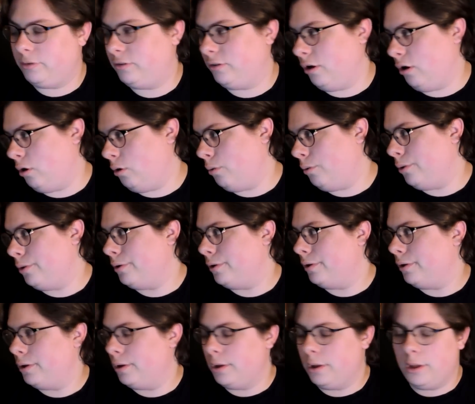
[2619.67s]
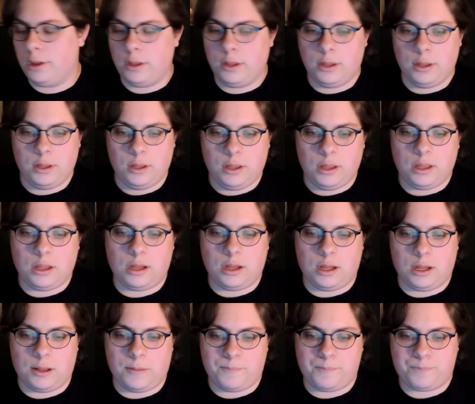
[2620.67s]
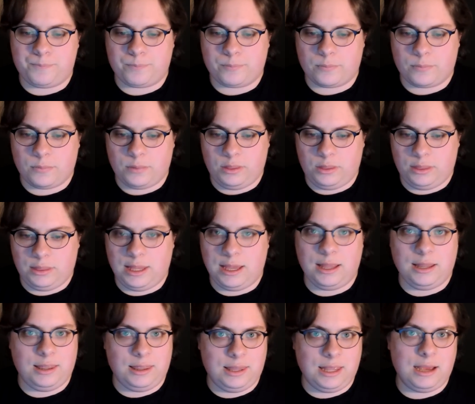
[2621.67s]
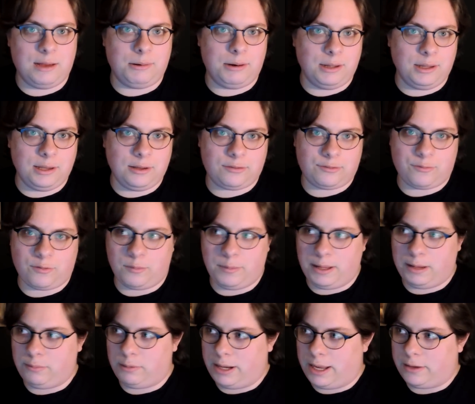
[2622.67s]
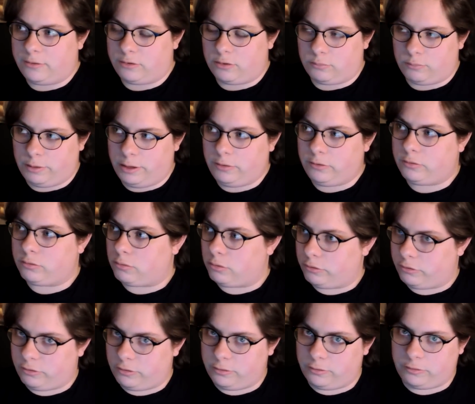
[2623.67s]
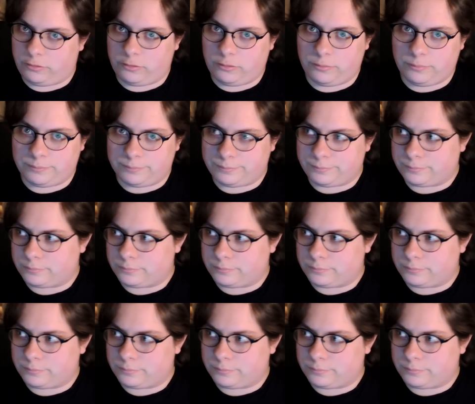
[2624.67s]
So um, that that at least for me would answer resources.